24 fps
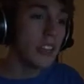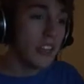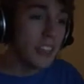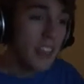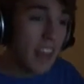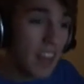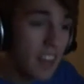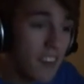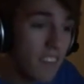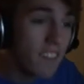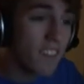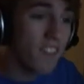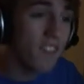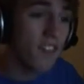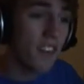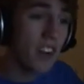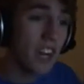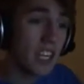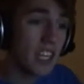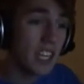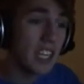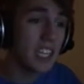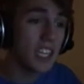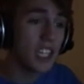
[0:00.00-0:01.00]
That
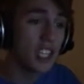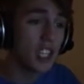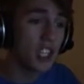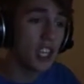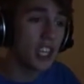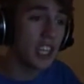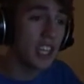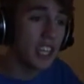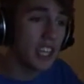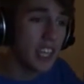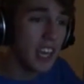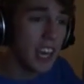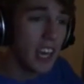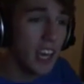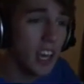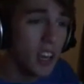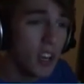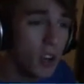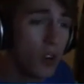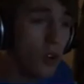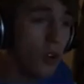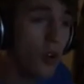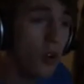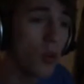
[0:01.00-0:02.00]
fucking shouldn't
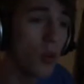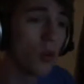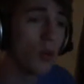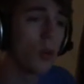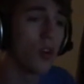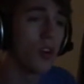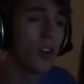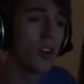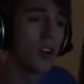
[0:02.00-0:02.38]
count!